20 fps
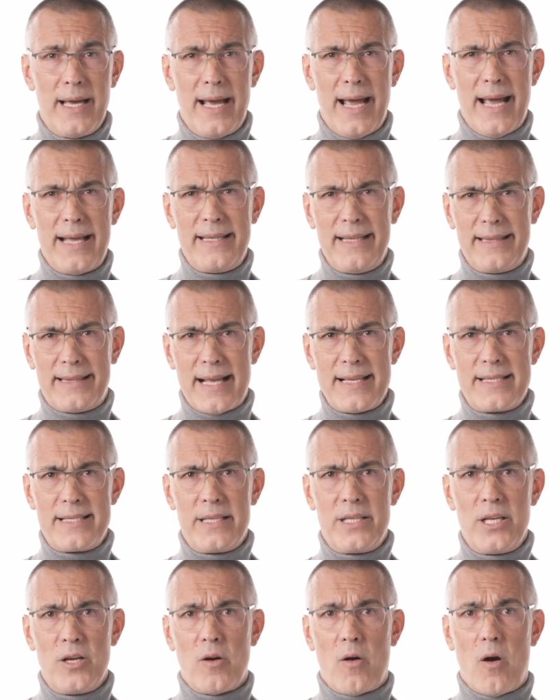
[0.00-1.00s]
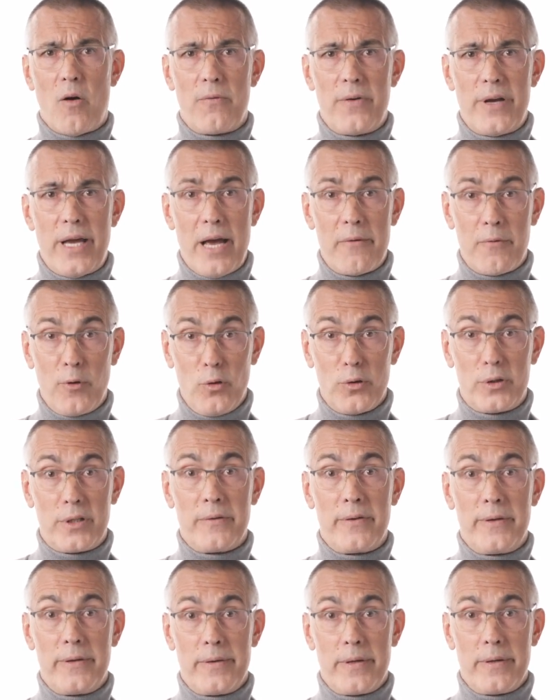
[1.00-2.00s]
and intensity of
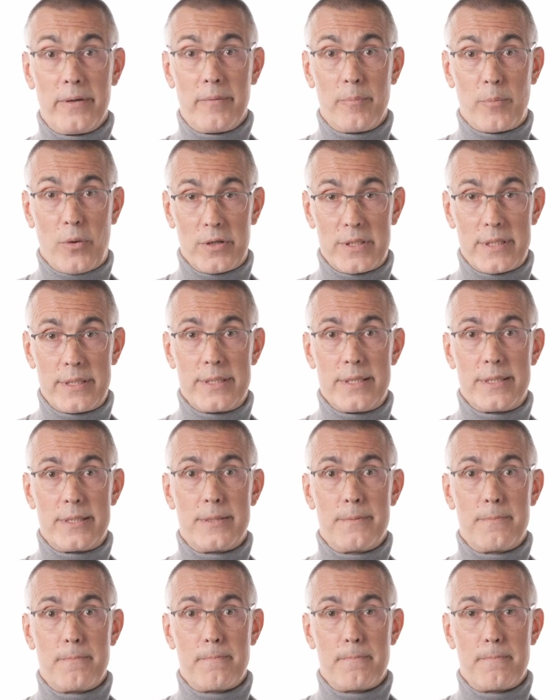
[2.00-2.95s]
evolutive processes.